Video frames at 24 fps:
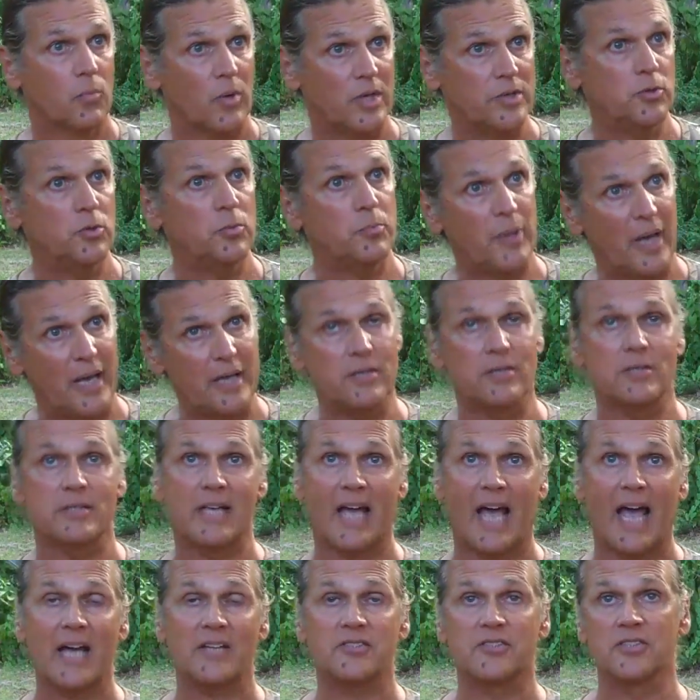when you pay your
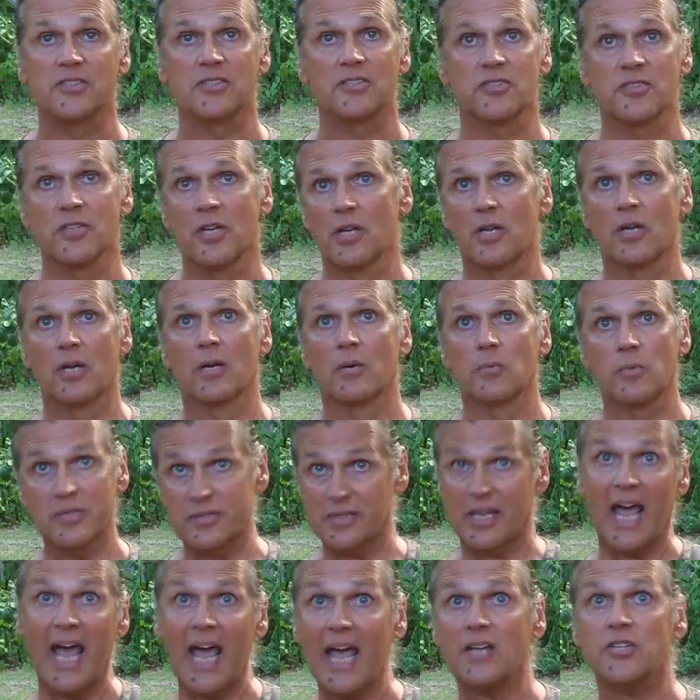taxes
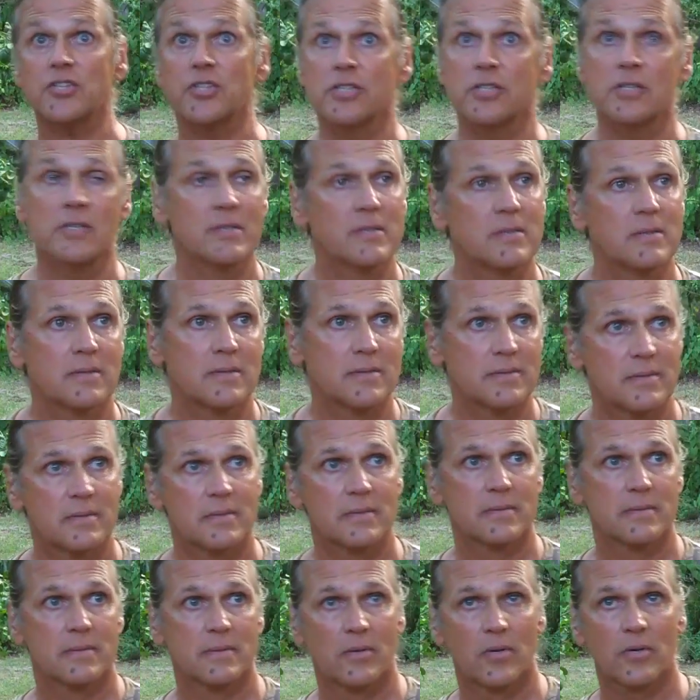with cash.
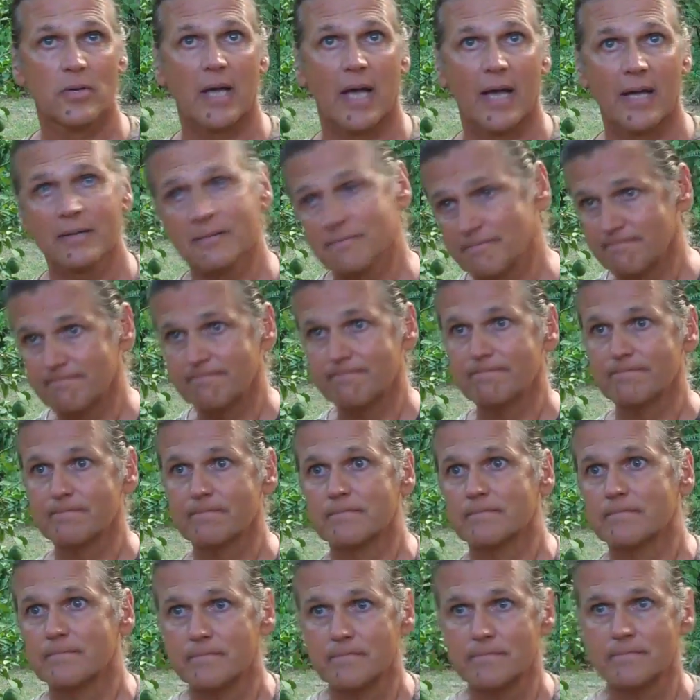Okay.
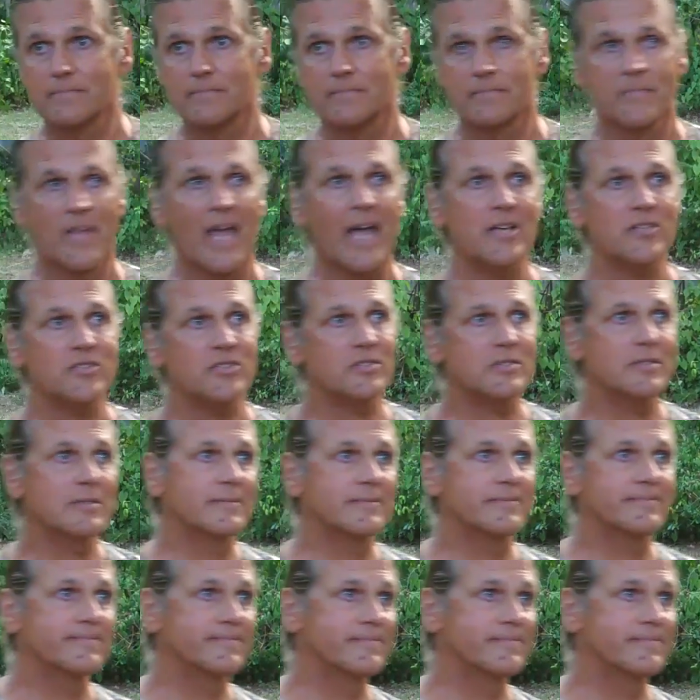Thanks.